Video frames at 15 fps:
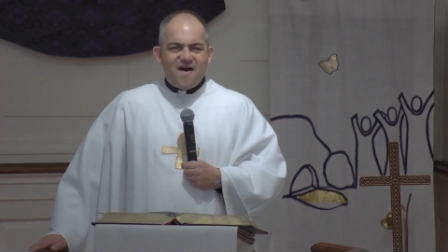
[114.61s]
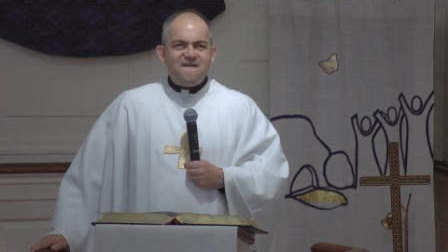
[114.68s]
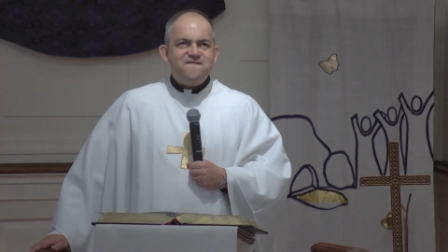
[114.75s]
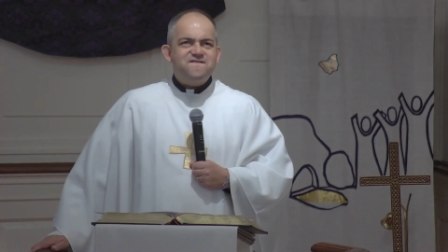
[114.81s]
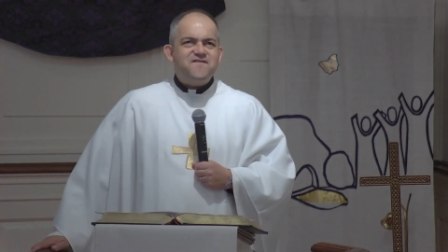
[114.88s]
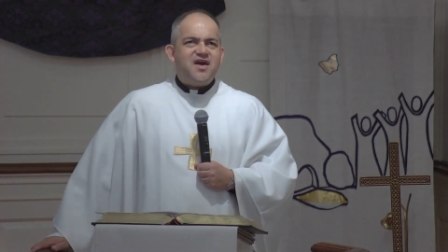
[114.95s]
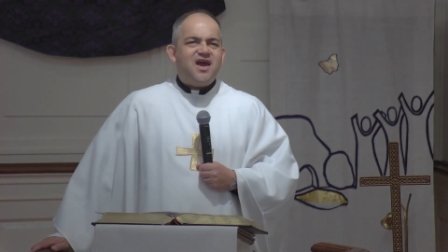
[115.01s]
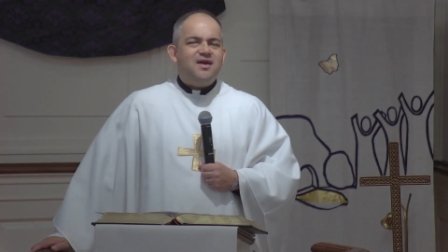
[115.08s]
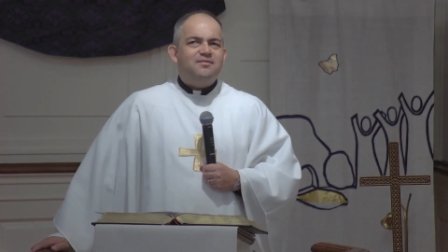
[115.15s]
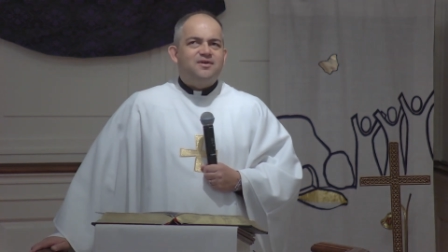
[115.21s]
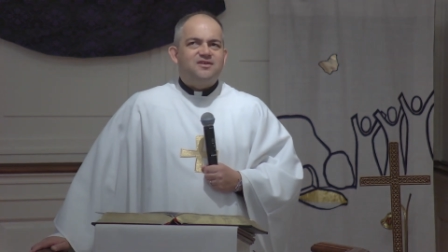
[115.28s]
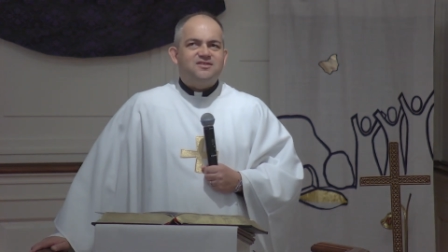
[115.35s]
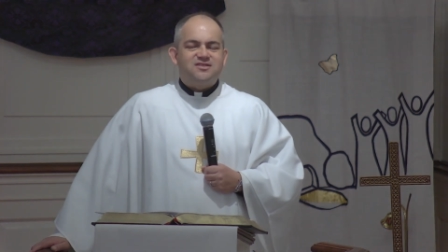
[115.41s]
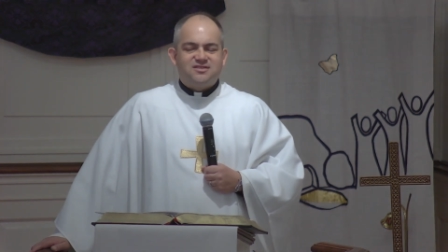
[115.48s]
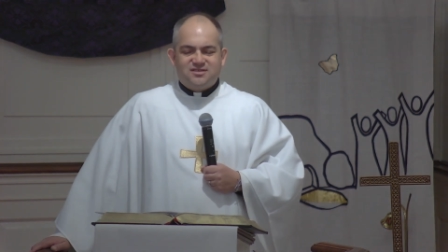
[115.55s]
A
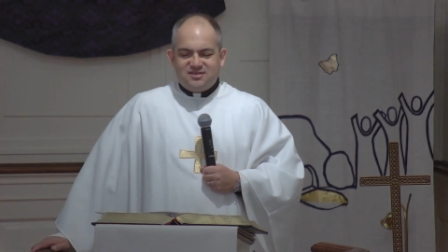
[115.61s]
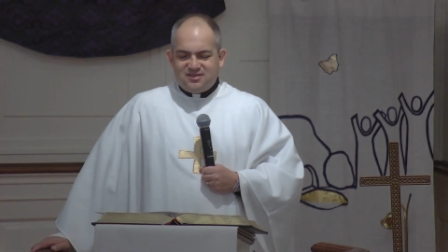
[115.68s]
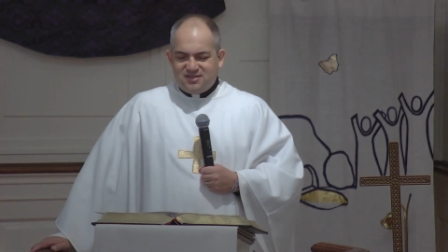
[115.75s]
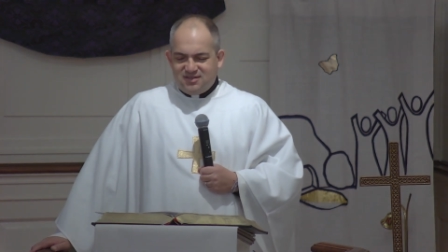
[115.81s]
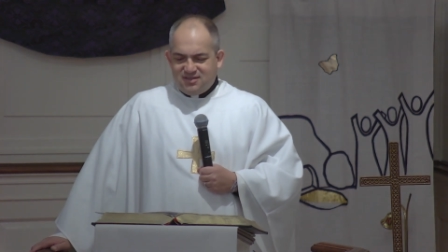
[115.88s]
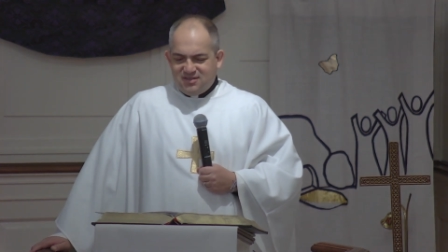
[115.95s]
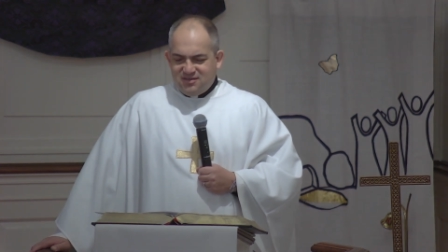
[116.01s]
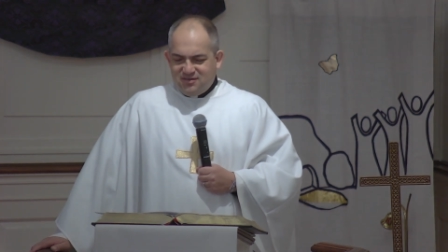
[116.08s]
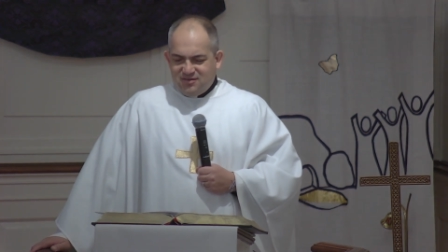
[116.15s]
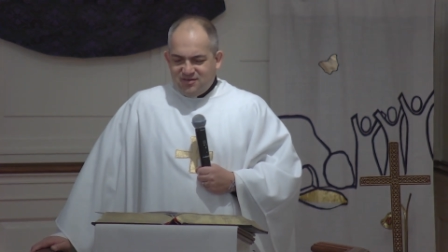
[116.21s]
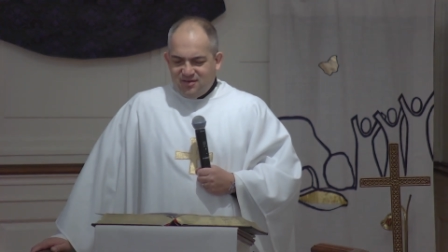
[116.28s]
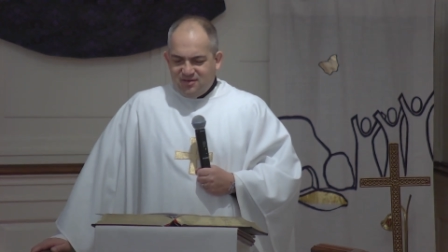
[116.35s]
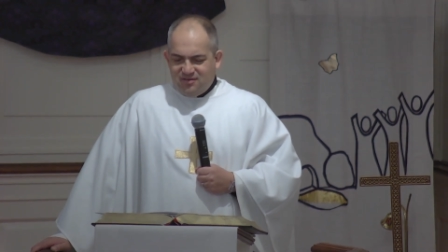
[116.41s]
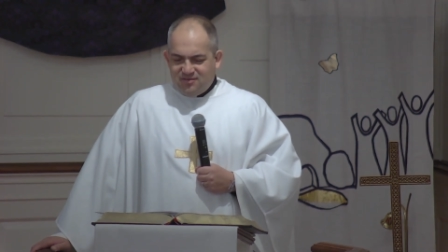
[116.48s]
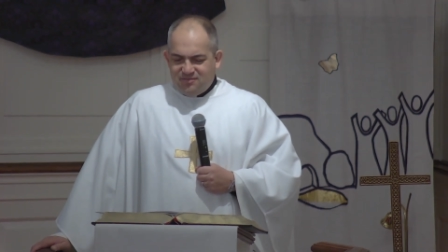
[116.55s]
famous
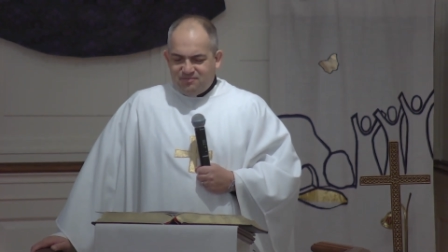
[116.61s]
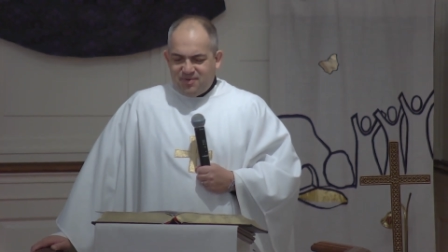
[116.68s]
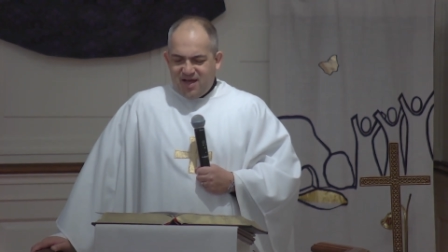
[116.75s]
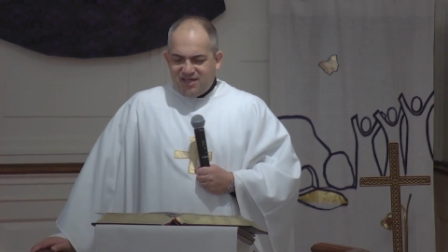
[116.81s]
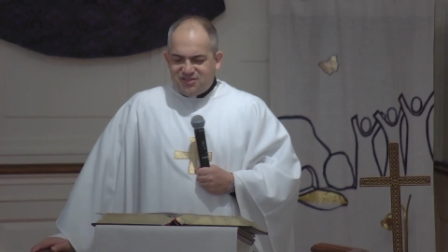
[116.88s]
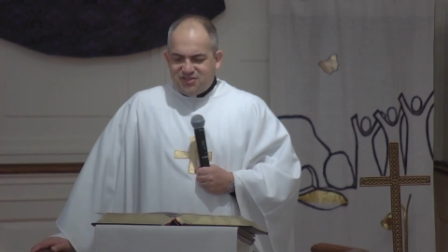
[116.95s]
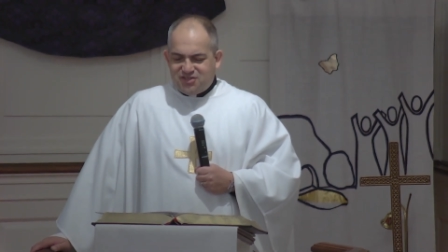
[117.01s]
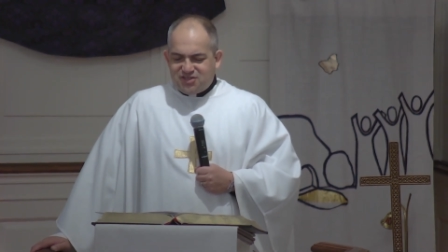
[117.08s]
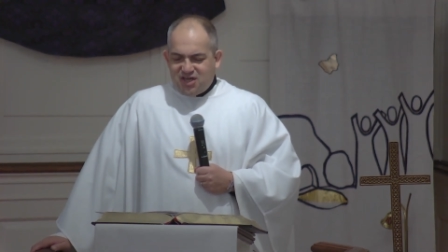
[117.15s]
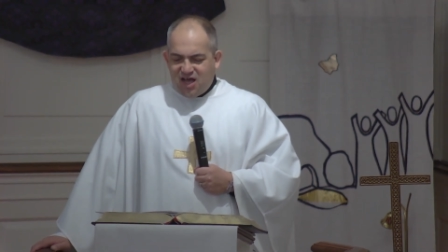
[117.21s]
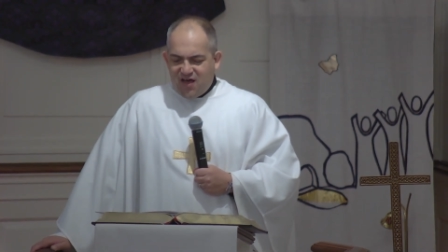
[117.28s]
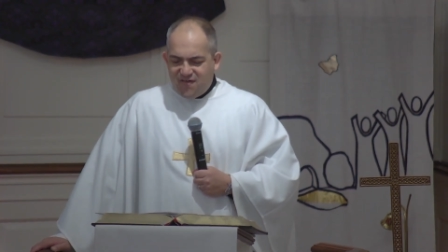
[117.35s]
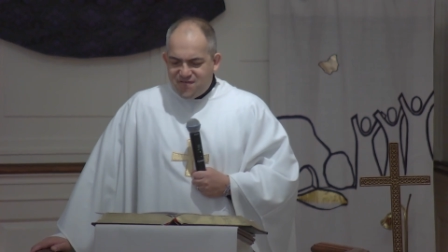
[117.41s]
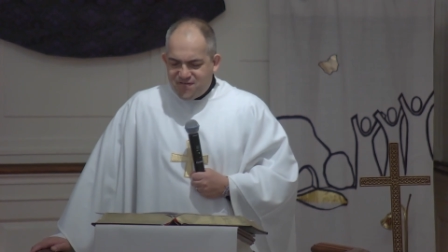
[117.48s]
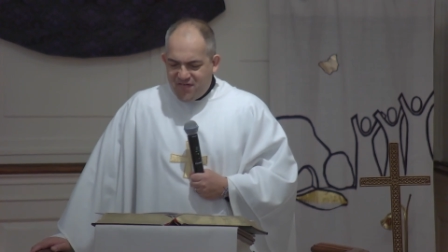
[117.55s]
passage,
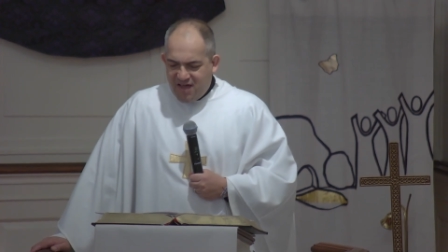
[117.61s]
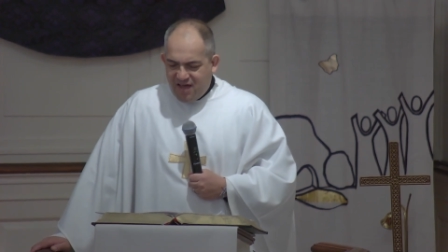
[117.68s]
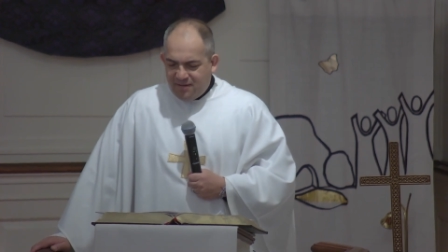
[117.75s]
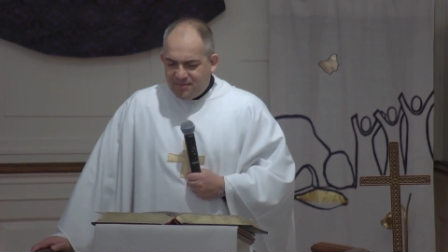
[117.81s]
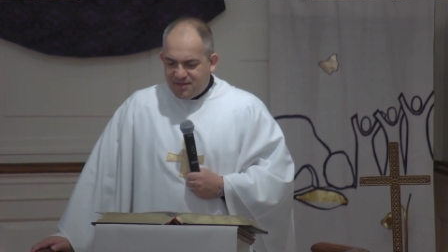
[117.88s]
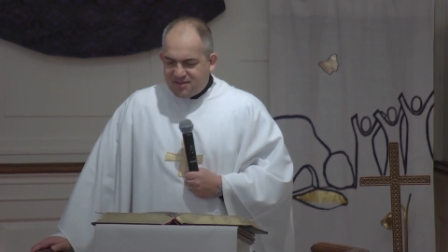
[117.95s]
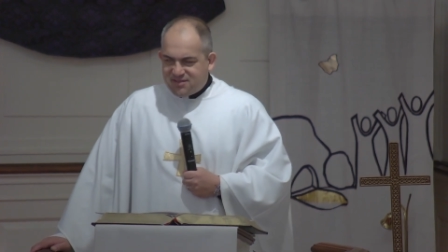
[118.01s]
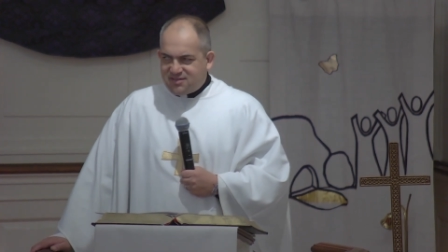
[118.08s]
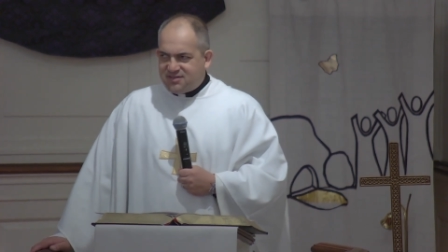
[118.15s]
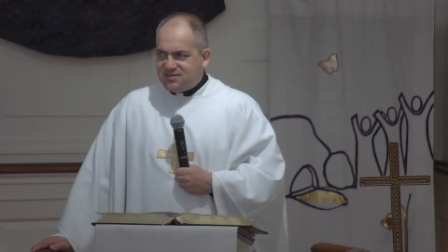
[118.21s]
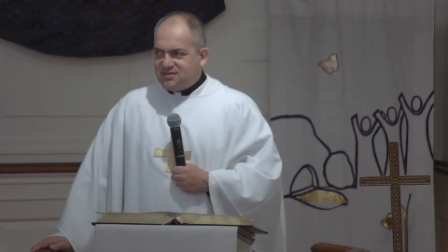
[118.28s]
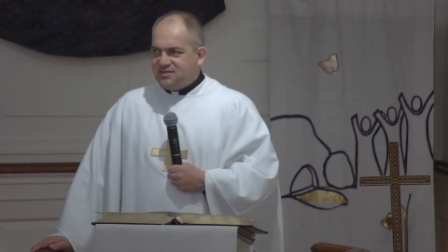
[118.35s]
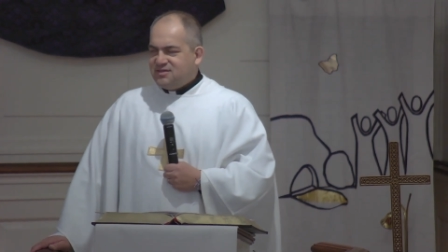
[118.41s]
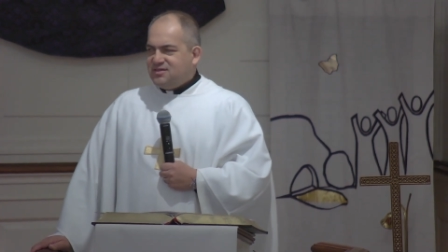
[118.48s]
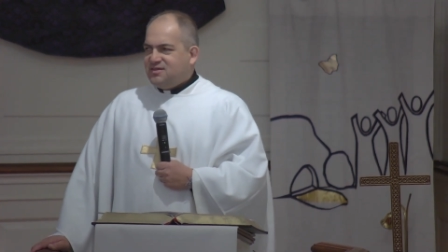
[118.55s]
a
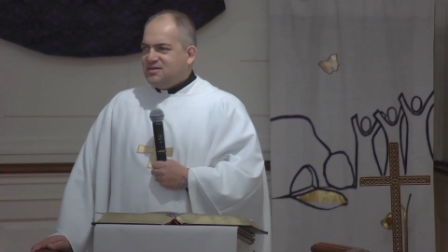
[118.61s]
famous